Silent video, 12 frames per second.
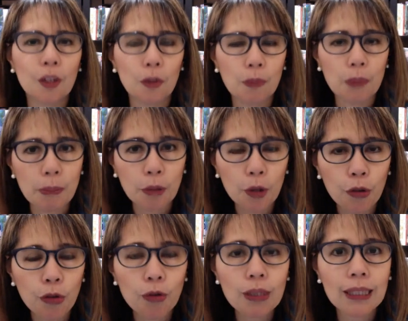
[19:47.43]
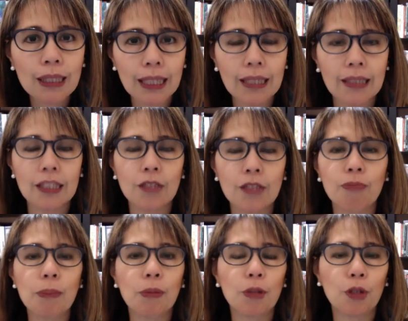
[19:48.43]
People go through sickness,
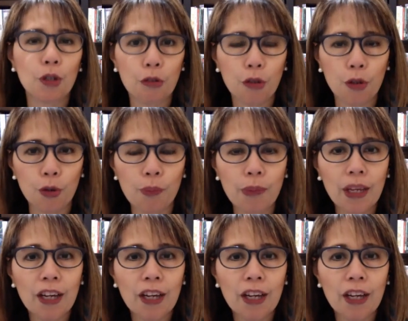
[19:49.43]
people go through